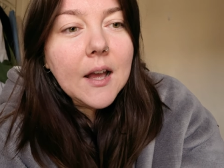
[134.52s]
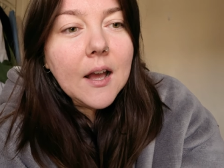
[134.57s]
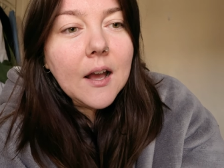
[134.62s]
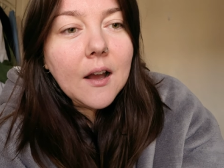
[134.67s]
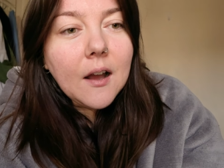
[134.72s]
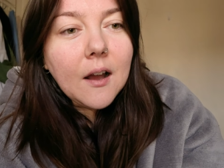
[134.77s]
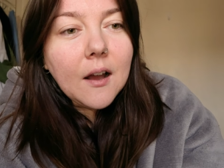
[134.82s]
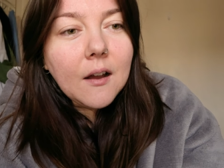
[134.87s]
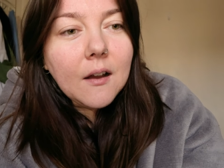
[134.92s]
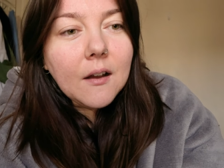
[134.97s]

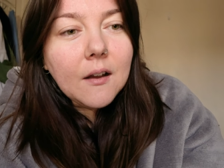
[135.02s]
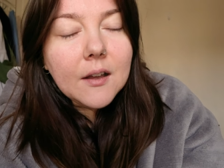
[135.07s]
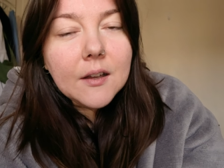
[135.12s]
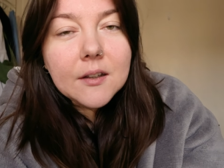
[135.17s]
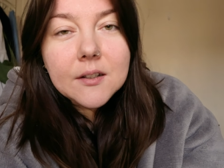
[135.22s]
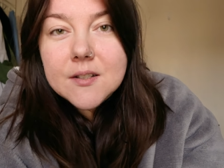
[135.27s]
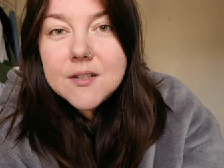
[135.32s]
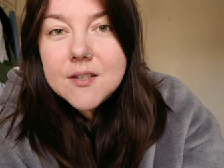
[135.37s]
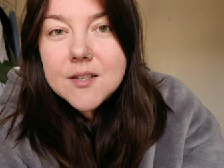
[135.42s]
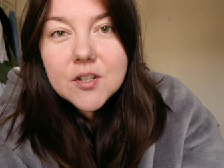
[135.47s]
Uh,
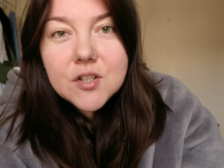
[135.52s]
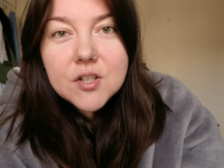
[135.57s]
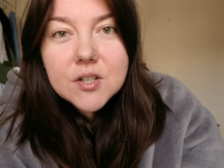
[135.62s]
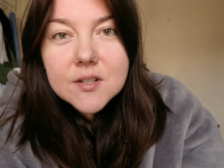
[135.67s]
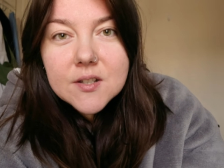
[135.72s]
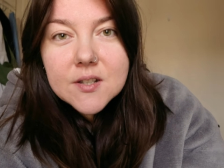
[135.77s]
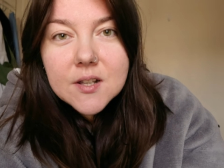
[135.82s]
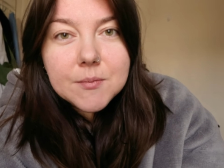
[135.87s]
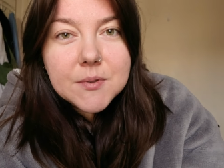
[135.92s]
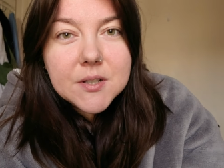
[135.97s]
and essentially
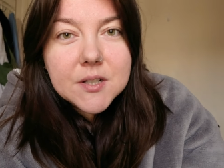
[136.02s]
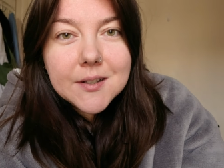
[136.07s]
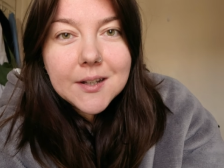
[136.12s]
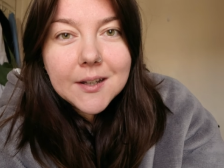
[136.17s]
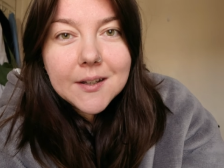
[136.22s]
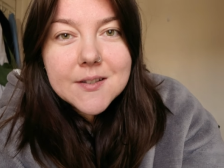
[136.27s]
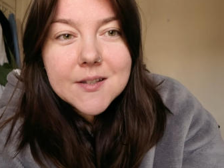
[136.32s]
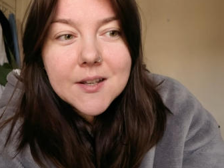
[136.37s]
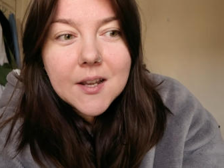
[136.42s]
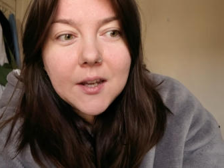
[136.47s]
slept till
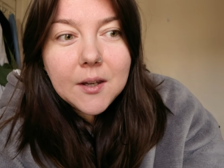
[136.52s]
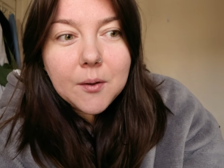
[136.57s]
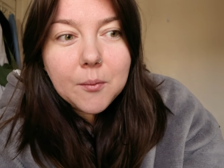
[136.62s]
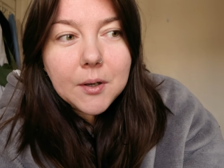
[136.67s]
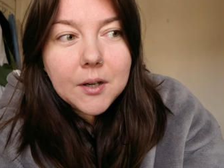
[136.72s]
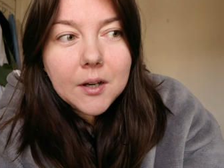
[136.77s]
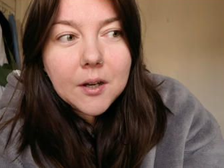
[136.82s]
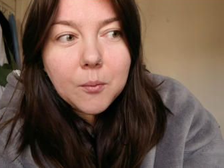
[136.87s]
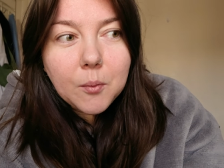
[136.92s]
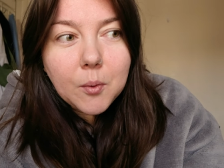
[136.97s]
next day
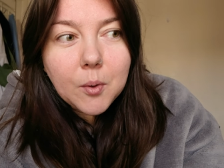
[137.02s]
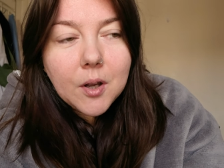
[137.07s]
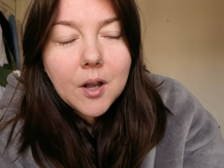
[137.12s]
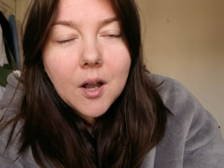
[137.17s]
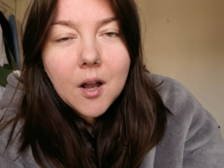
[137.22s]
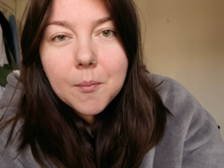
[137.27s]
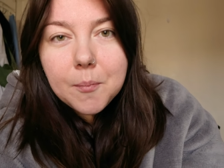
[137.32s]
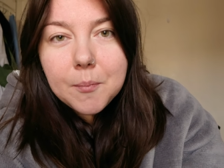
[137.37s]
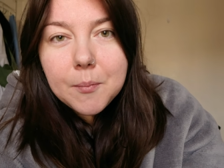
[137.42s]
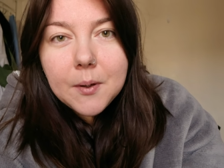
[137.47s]
when I woke
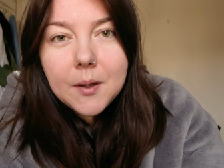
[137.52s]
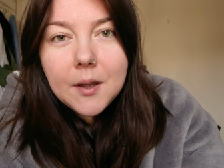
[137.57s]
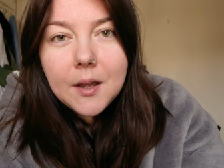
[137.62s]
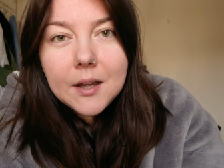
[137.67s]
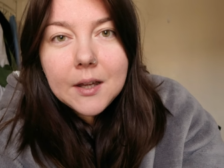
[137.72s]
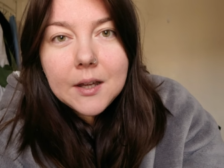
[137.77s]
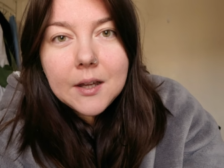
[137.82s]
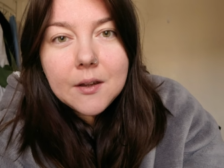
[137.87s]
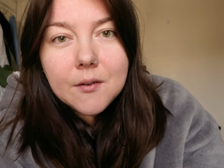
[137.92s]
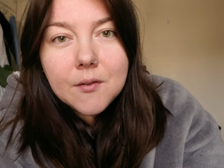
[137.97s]
up
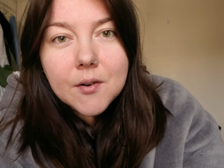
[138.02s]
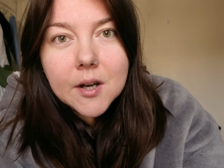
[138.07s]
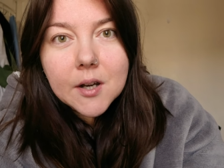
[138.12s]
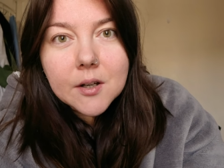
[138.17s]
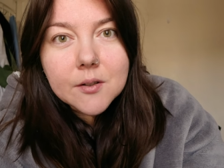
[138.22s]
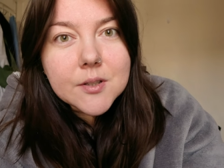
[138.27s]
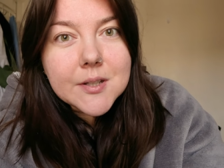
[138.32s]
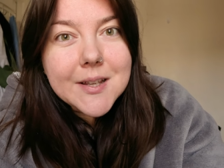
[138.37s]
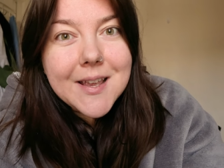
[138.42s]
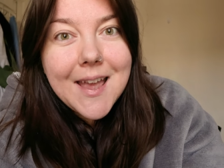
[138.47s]

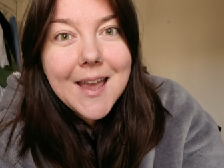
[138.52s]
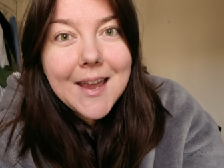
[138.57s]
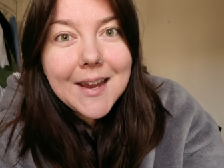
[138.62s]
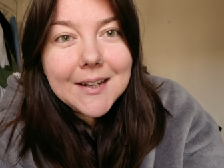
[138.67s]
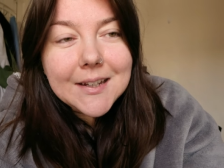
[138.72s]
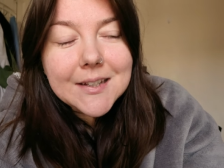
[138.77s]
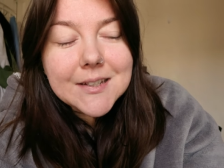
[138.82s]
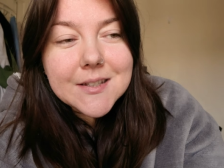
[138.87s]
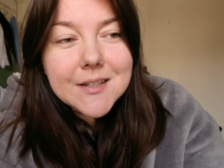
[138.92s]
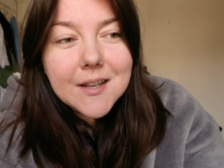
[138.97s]
around
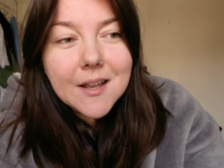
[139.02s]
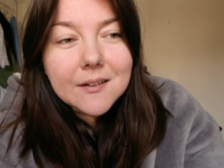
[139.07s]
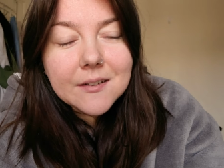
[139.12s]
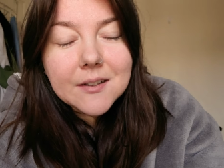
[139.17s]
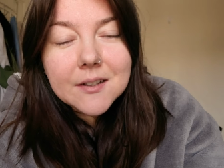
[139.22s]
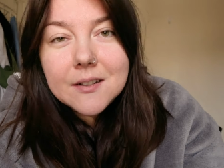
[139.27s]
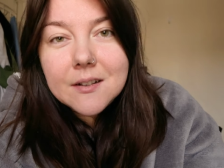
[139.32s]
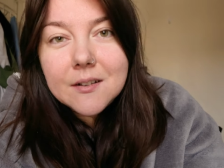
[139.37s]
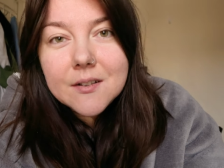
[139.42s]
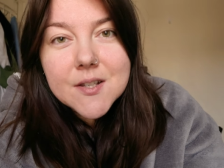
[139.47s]
eight, and
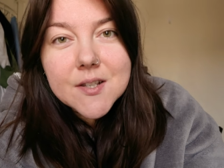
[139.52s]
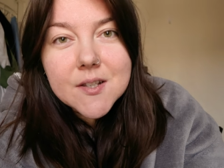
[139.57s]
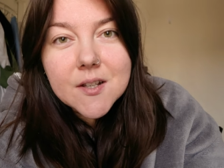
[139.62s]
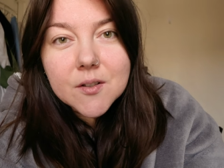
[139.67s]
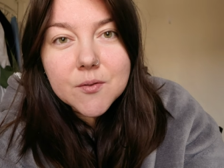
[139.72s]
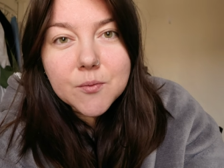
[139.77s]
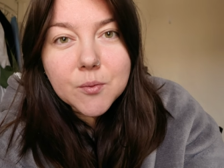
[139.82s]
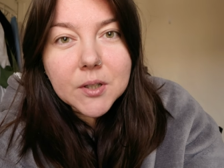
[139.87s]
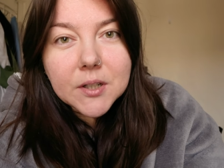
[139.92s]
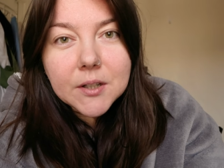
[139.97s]
then I
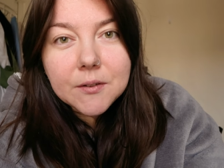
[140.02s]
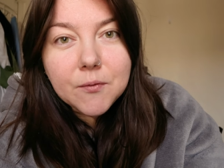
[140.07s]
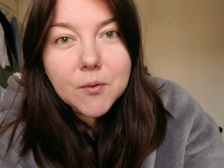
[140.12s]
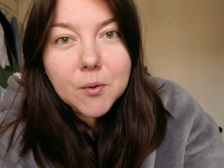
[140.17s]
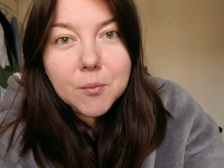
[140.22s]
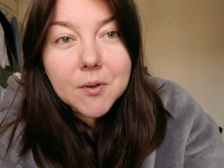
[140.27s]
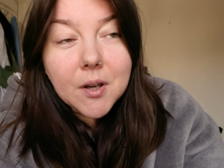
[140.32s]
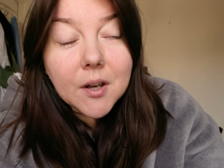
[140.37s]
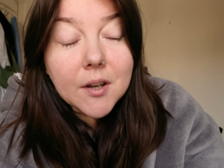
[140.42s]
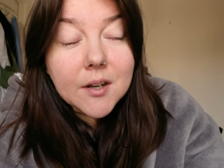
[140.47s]
started working
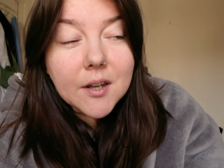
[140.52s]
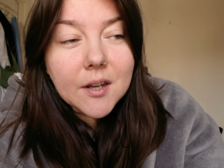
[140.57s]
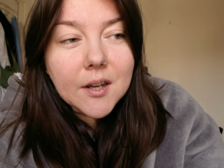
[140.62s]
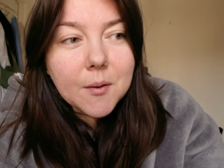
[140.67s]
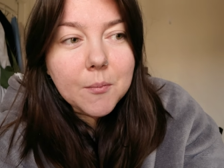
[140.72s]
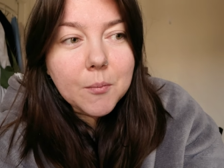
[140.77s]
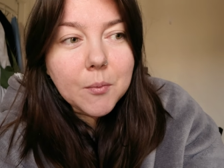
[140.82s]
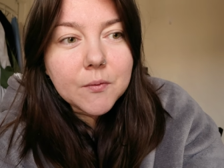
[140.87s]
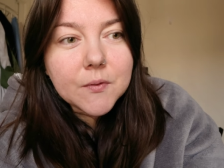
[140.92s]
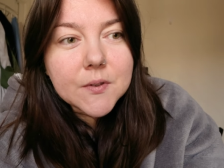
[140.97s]
from nine A
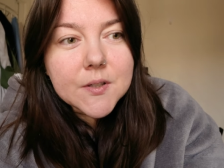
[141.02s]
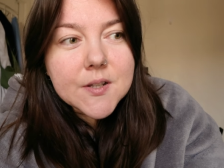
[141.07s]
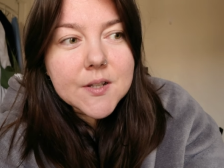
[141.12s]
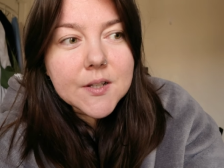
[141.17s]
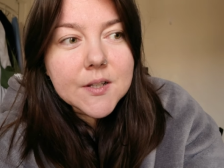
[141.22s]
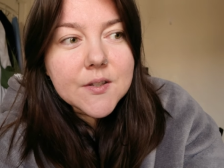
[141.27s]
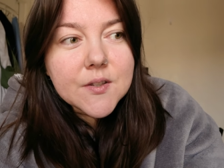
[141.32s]
M obviously.